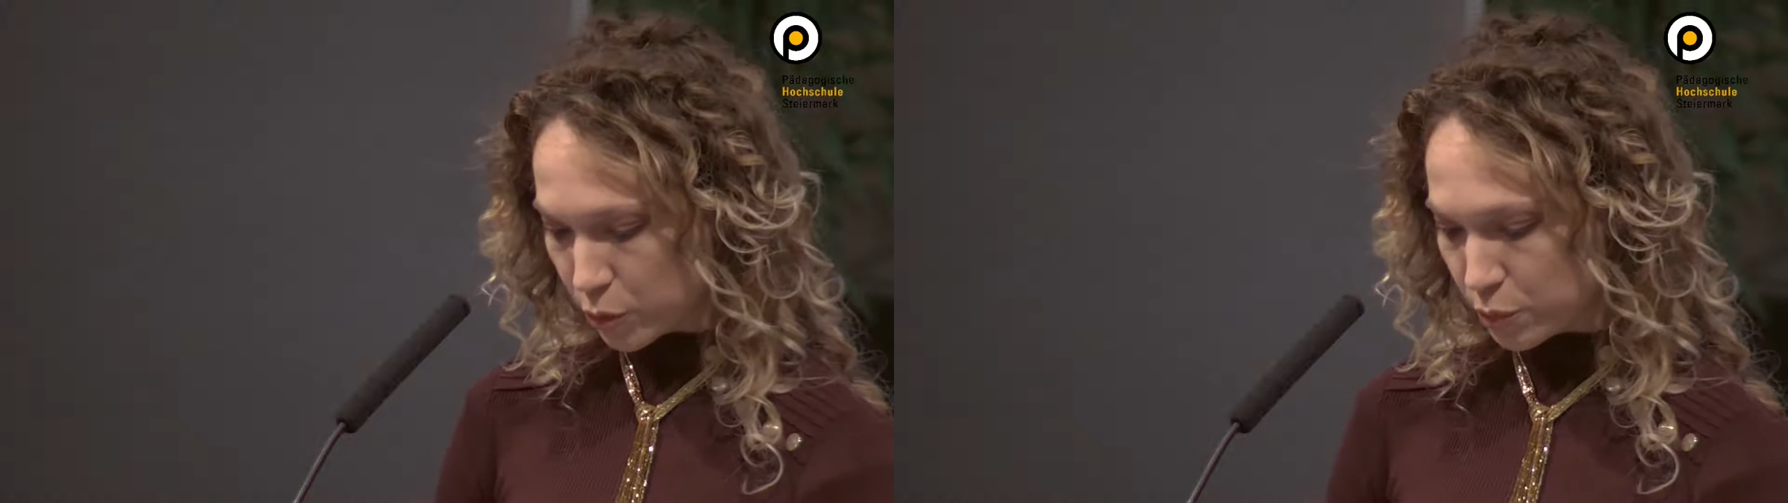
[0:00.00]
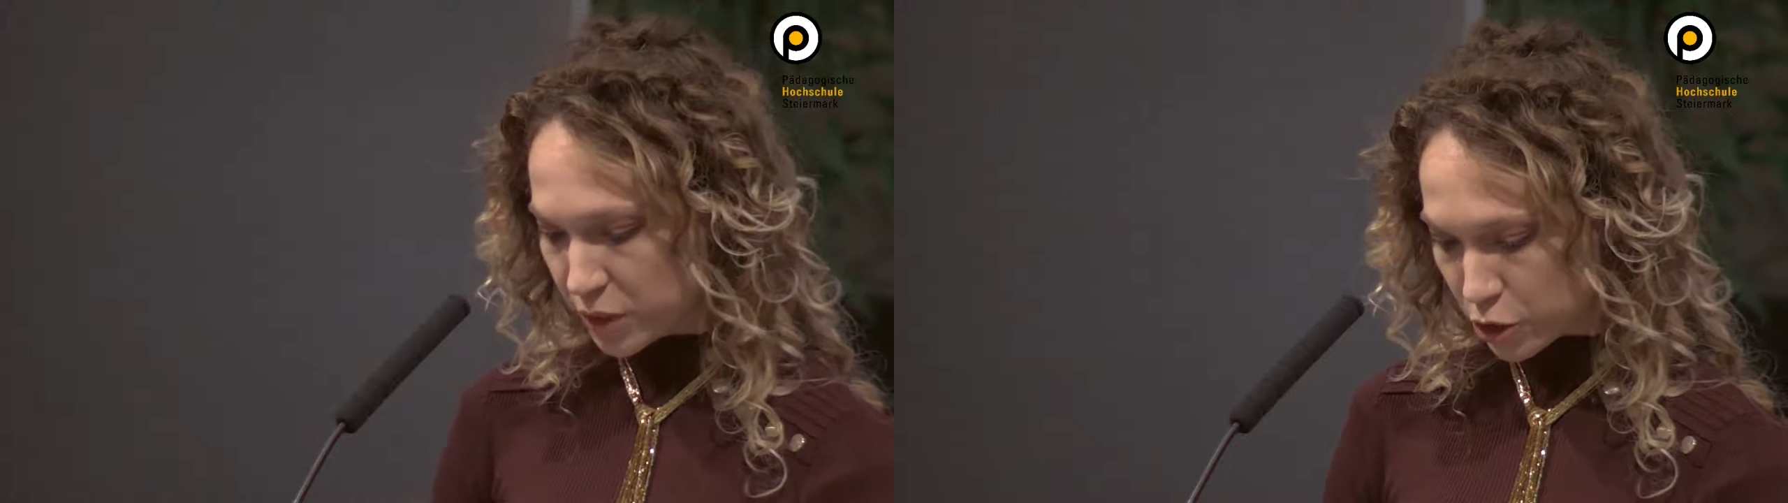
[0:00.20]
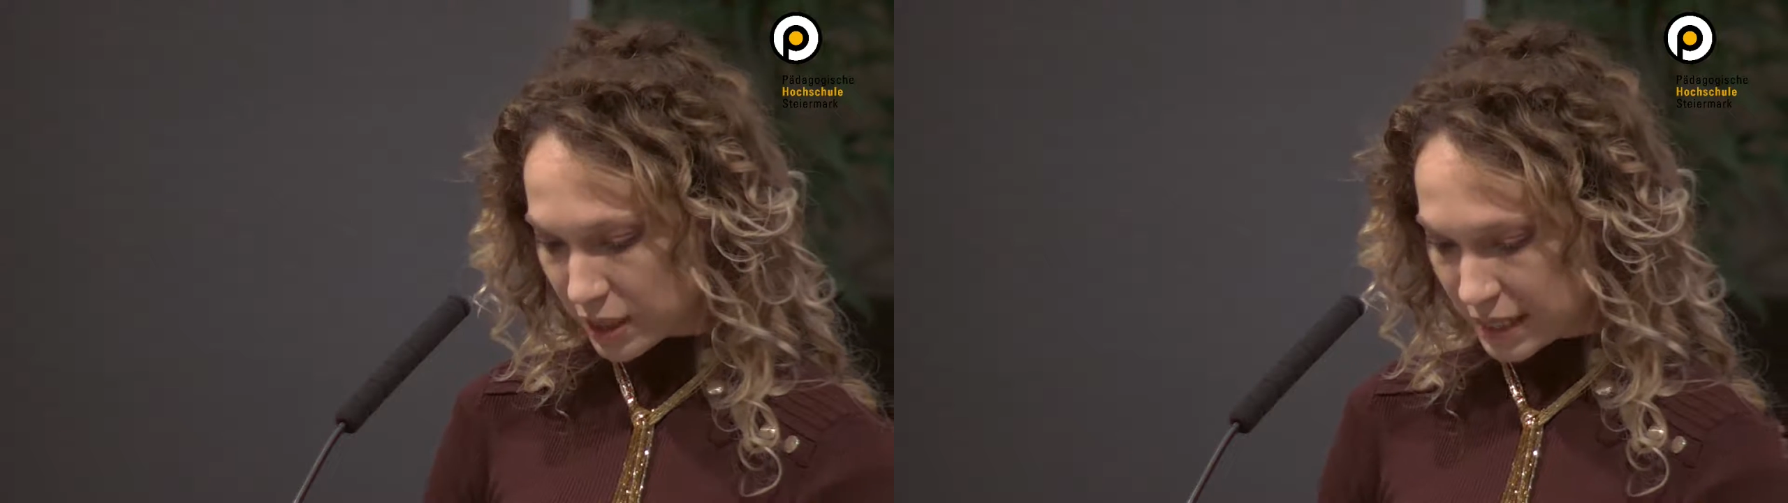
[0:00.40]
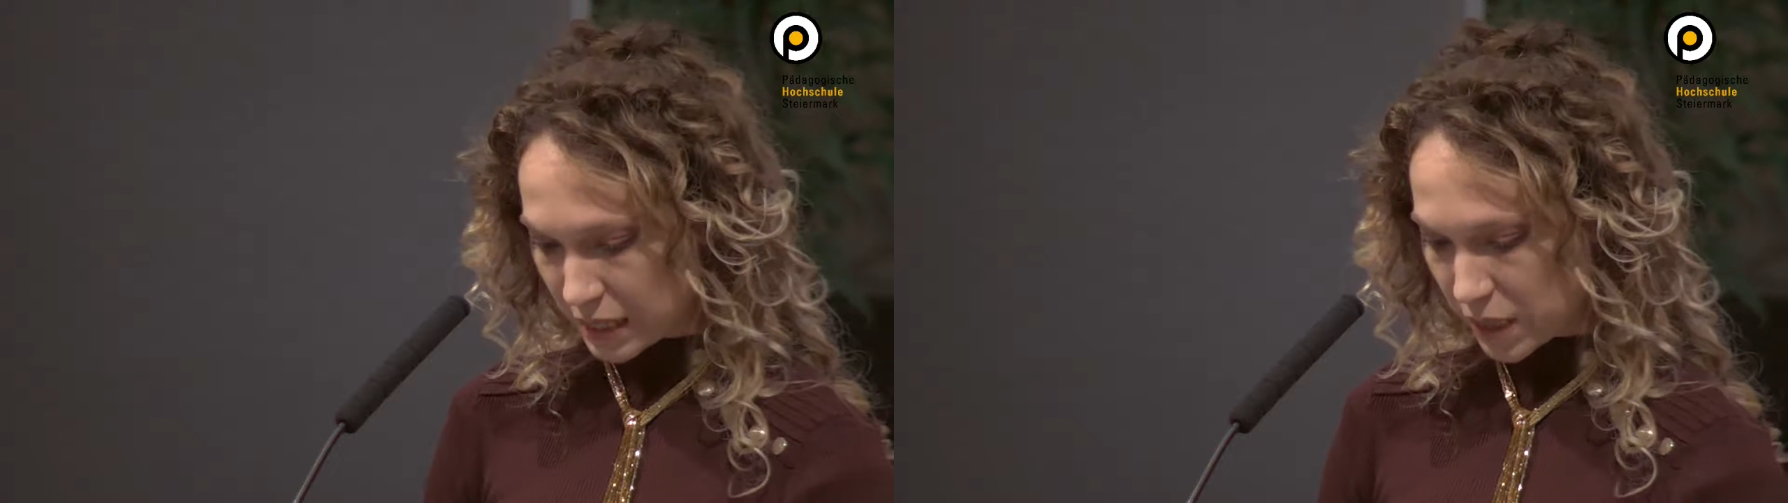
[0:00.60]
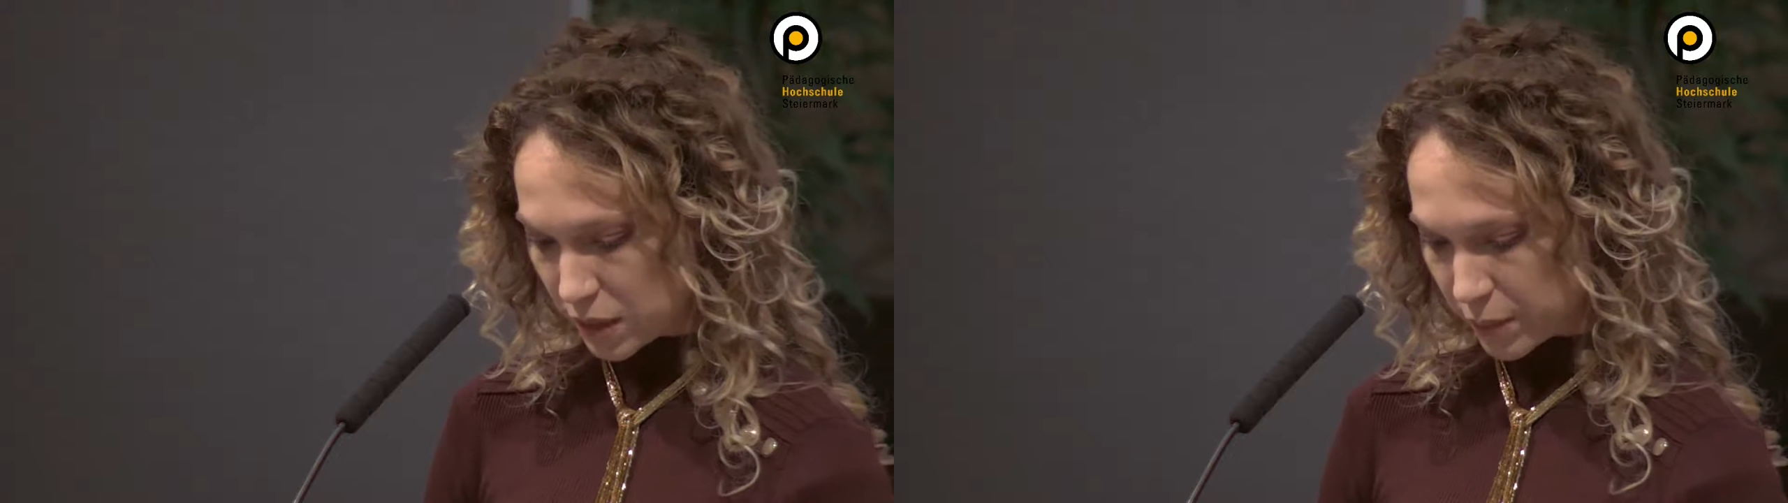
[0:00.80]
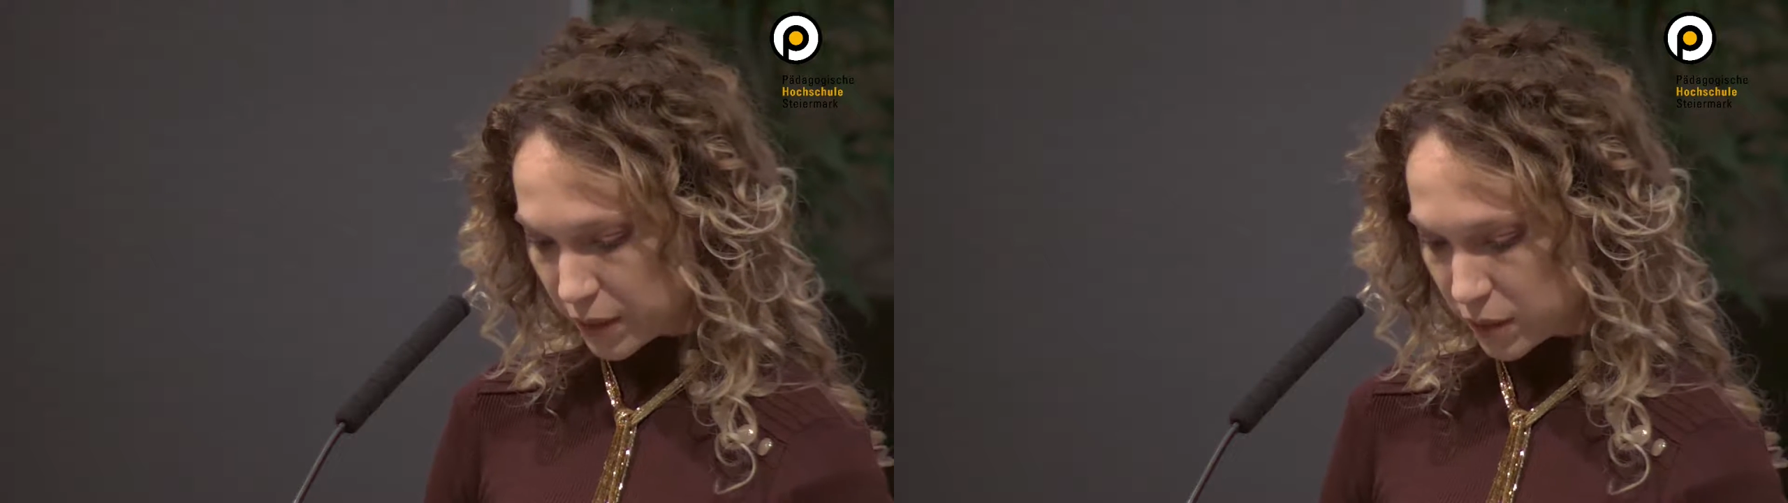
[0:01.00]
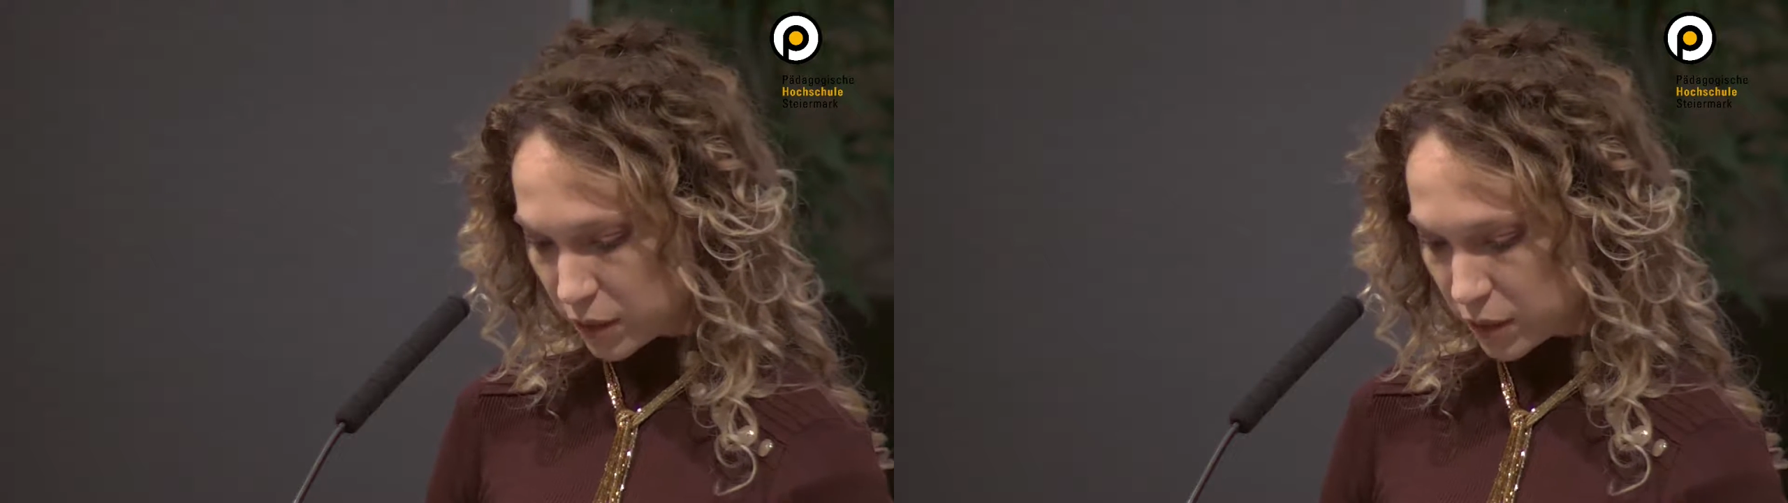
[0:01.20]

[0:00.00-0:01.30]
or mission statement